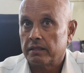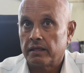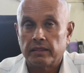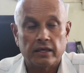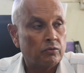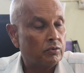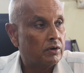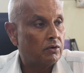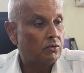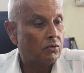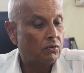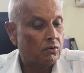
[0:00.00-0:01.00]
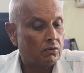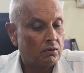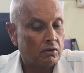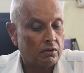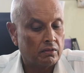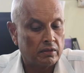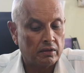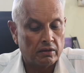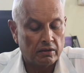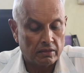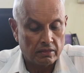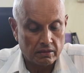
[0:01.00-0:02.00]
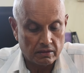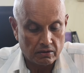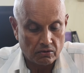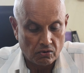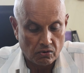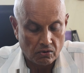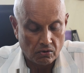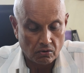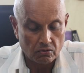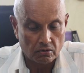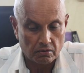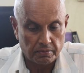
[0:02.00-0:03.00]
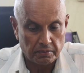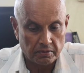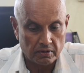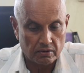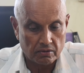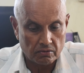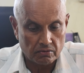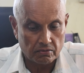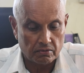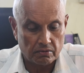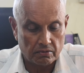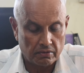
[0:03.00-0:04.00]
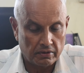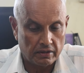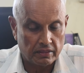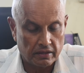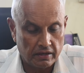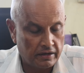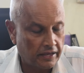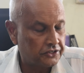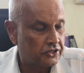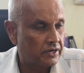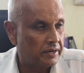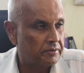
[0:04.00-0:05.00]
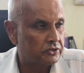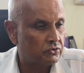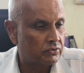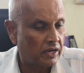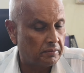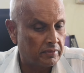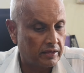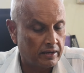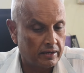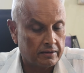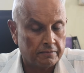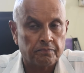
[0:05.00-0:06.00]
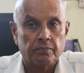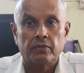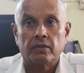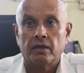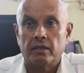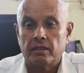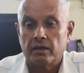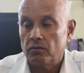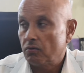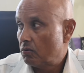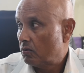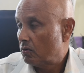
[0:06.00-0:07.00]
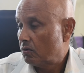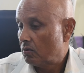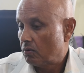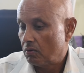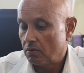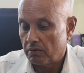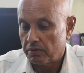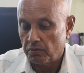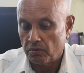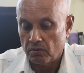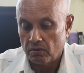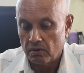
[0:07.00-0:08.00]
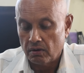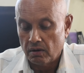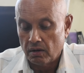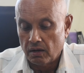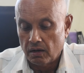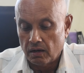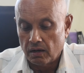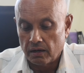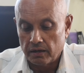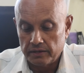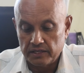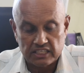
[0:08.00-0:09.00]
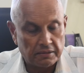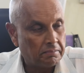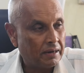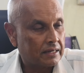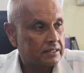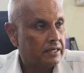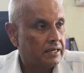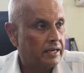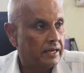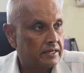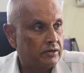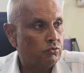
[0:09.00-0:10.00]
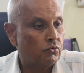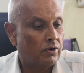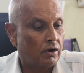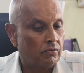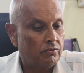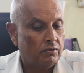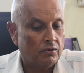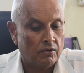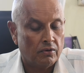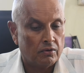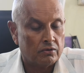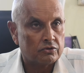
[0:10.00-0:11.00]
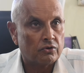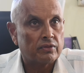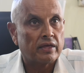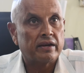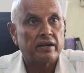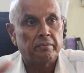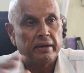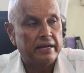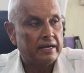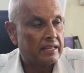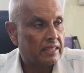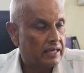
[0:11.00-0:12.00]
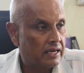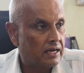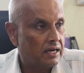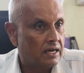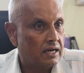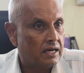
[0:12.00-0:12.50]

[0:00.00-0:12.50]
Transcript: Then they were all, the whole lot of people, the indentured laborers who came there, they were all disembarked at Nukulau. So they remained there